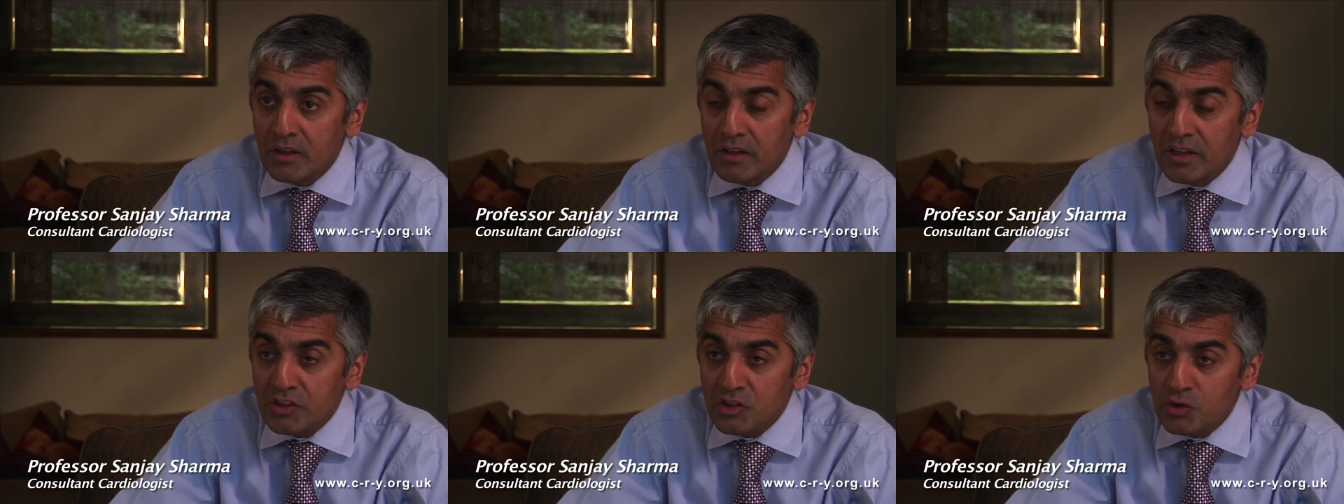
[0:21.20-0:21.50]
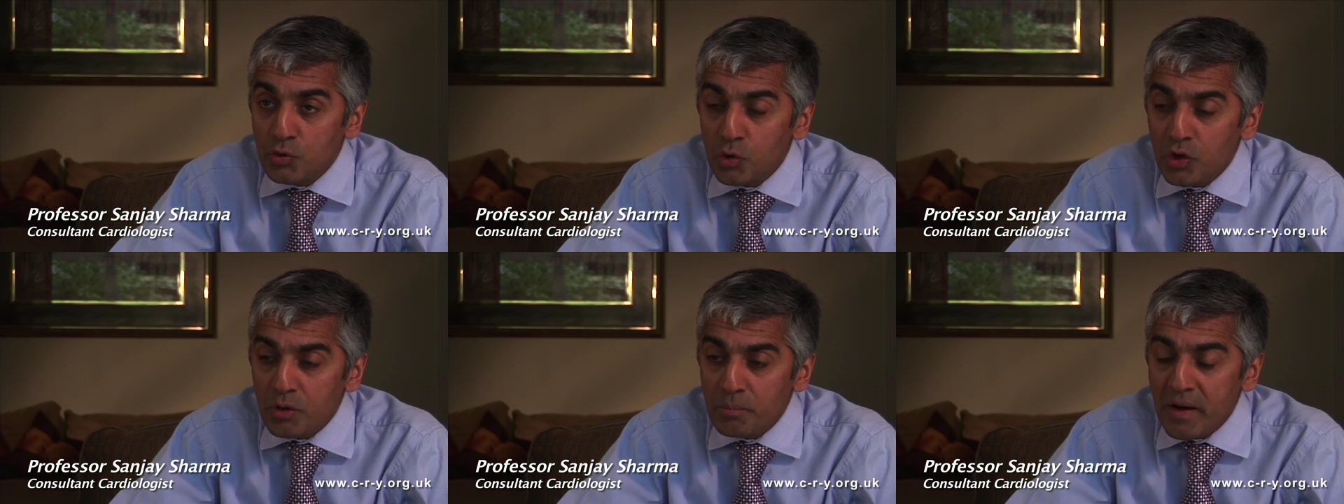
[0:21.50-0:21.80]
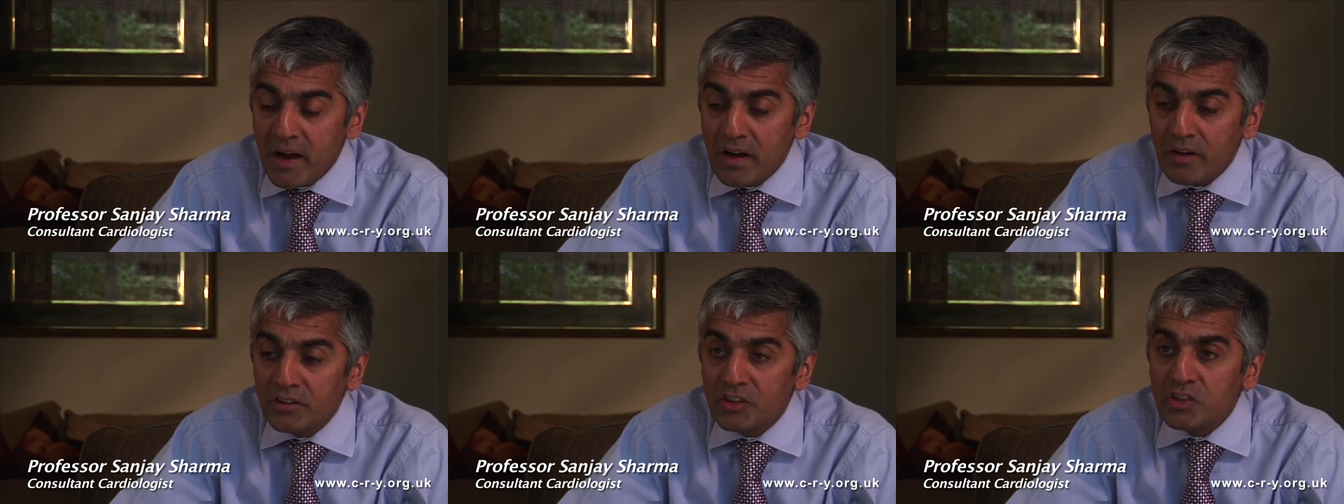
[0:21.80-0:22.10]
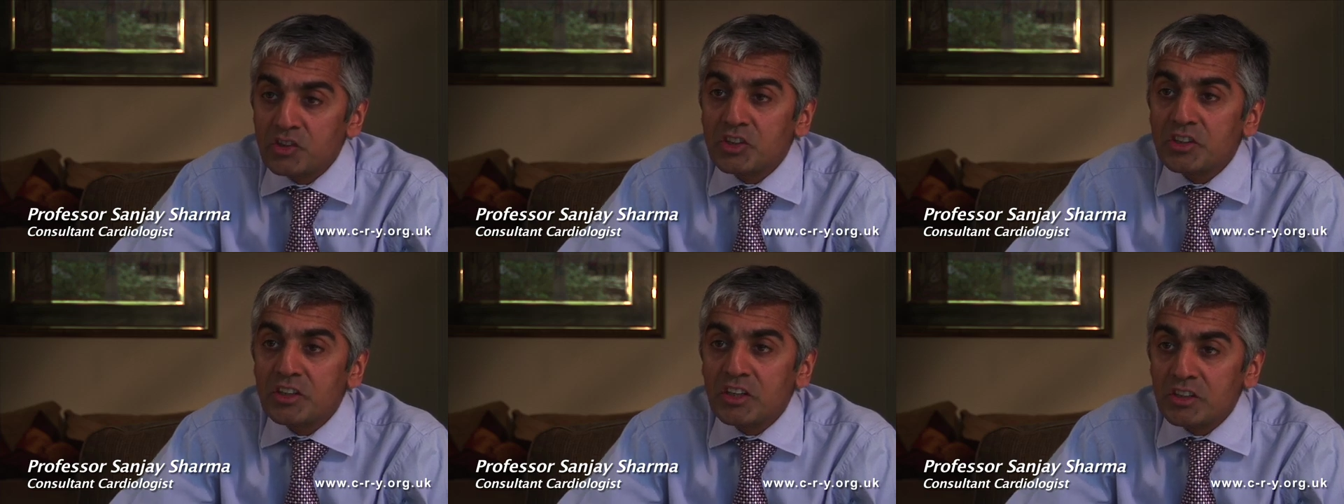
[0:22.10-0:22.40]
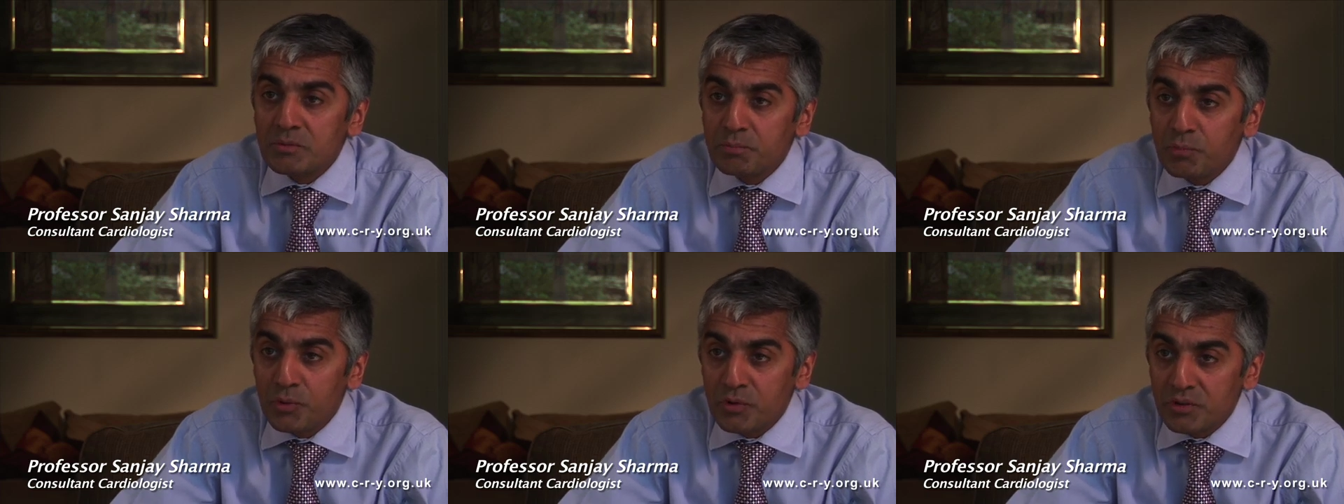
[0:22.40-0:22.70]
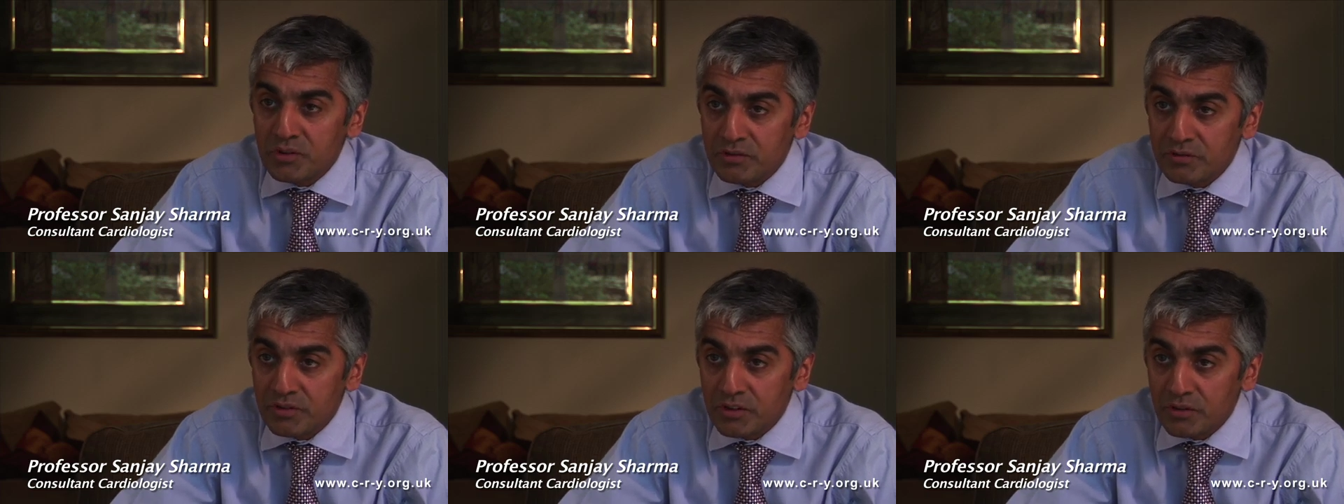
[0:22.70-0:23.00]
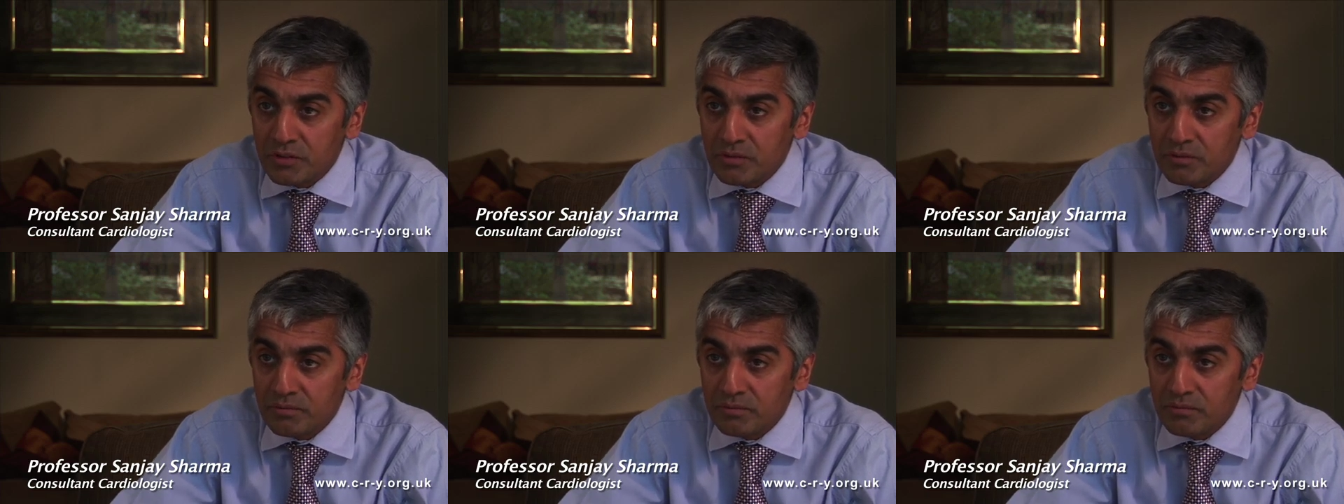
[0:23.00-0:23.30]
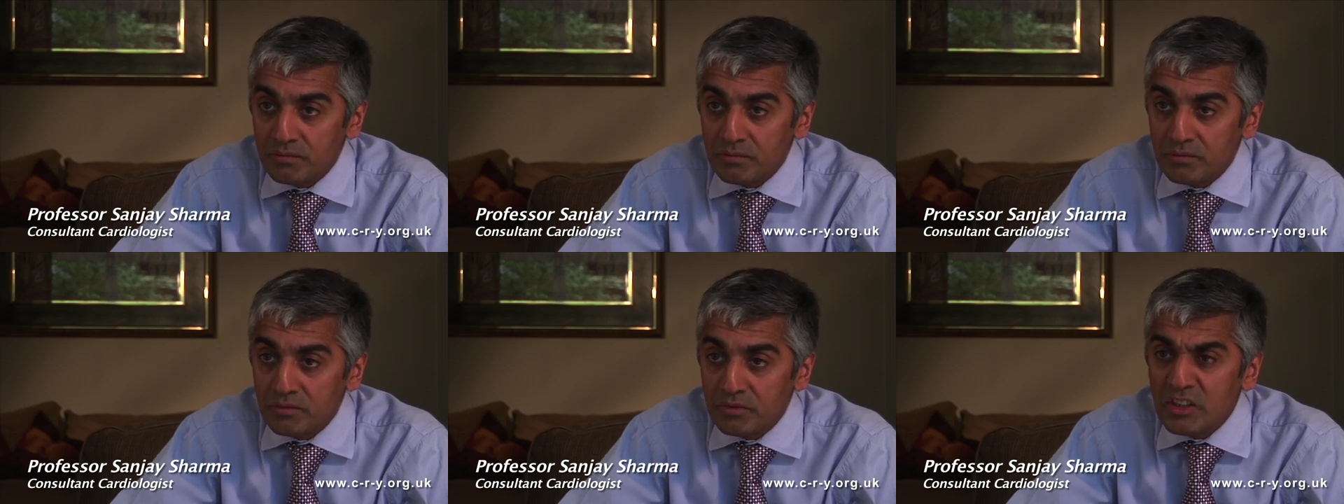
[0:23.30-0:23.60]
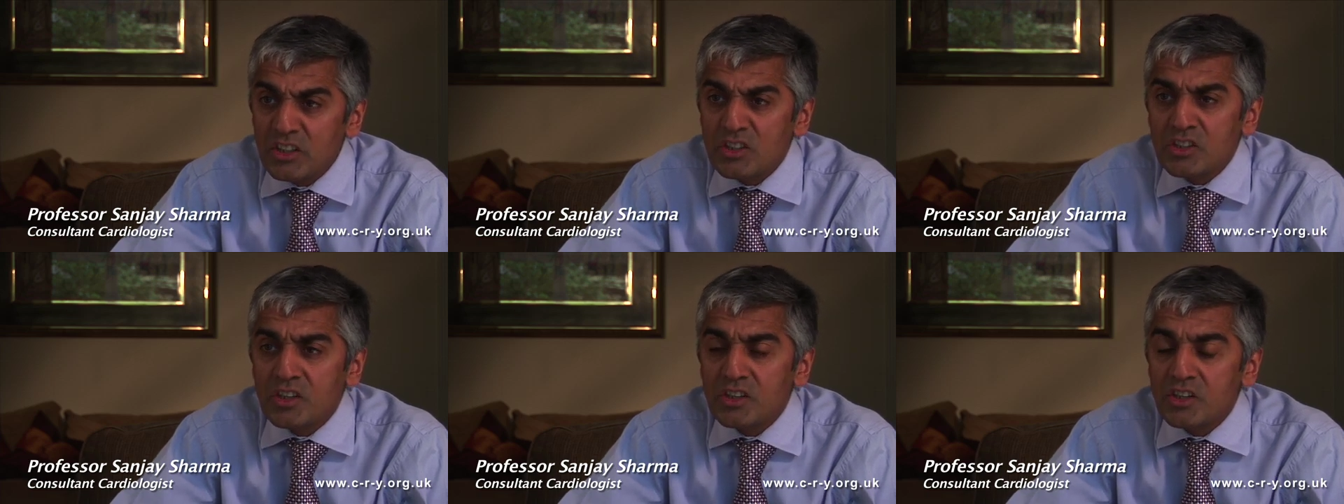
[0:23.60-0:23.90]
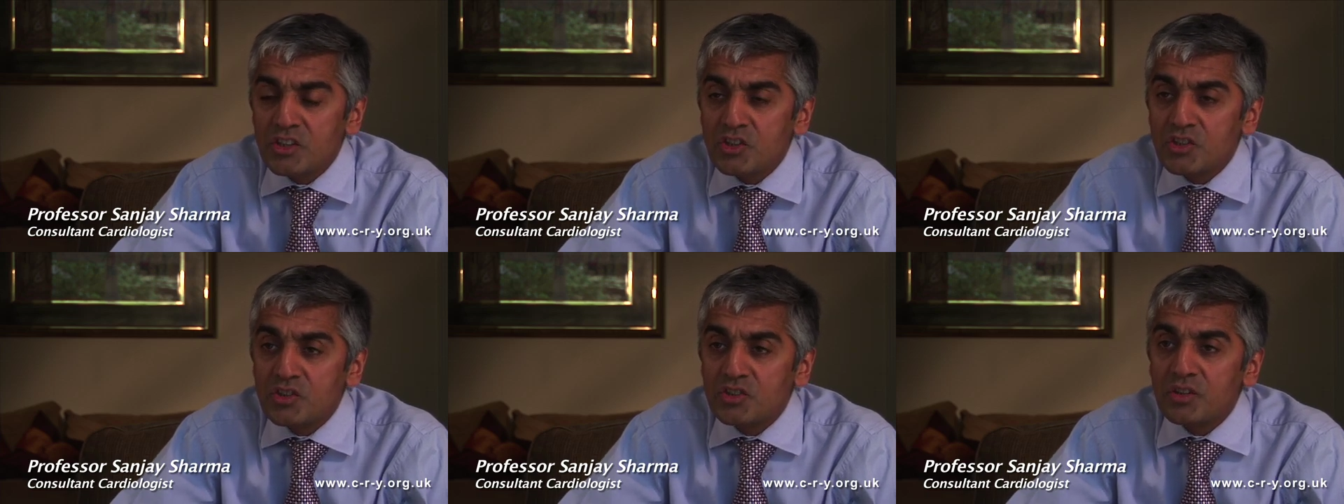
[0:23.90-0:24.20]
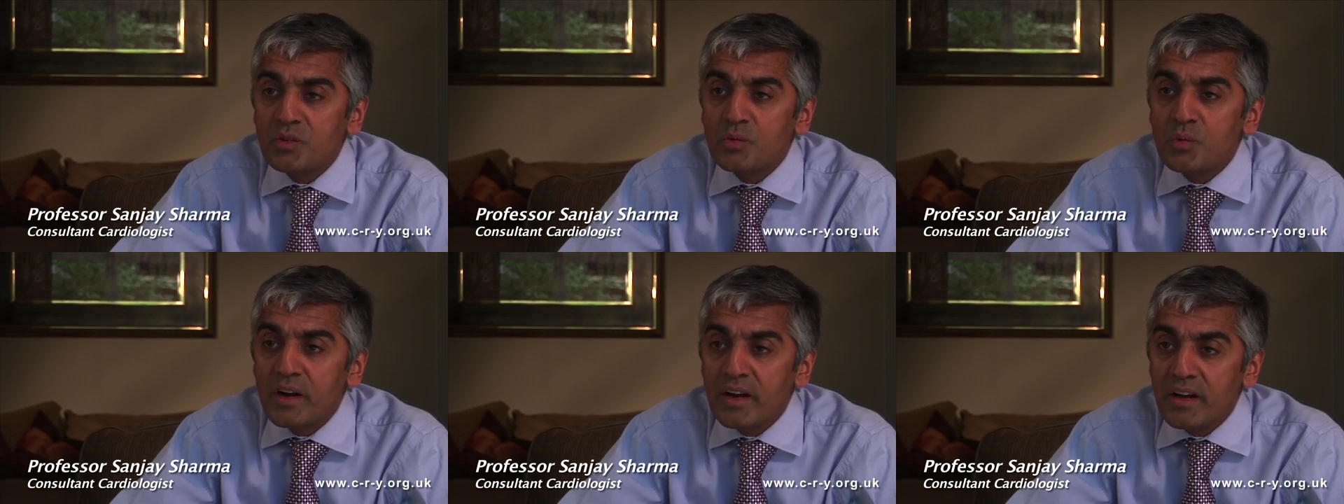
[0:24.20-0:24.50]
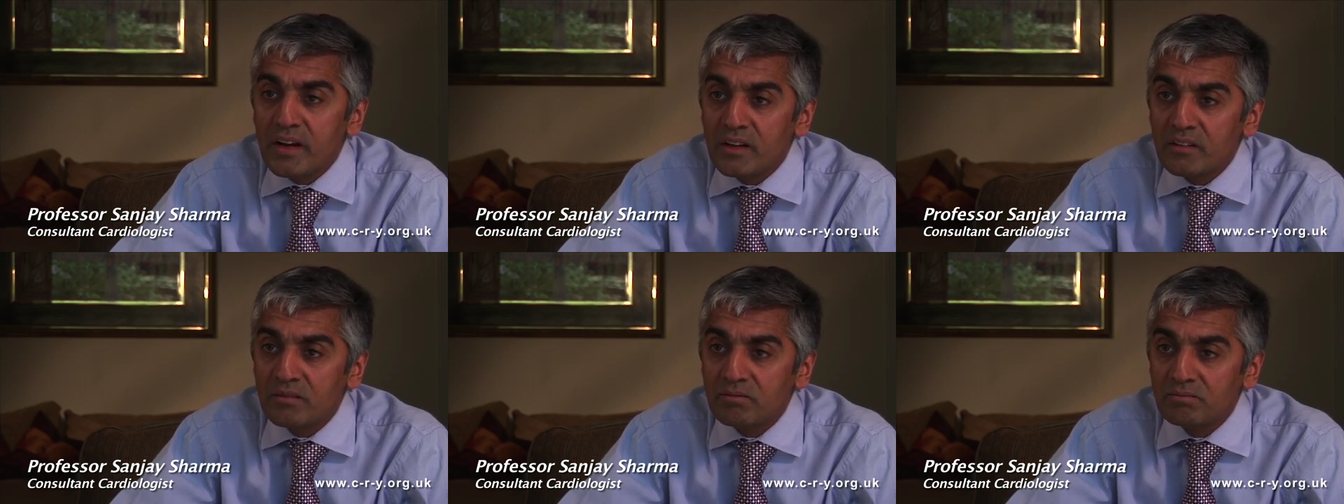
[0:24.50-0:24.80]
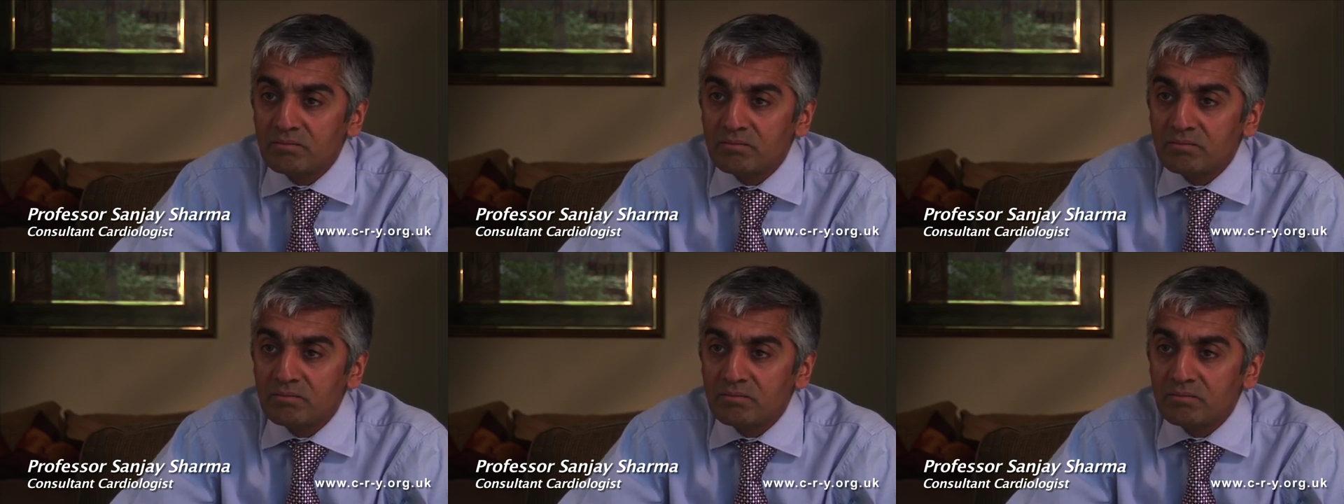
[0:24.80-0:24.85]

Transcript: Let's talk about the cynic's point of view. These conditions are rare.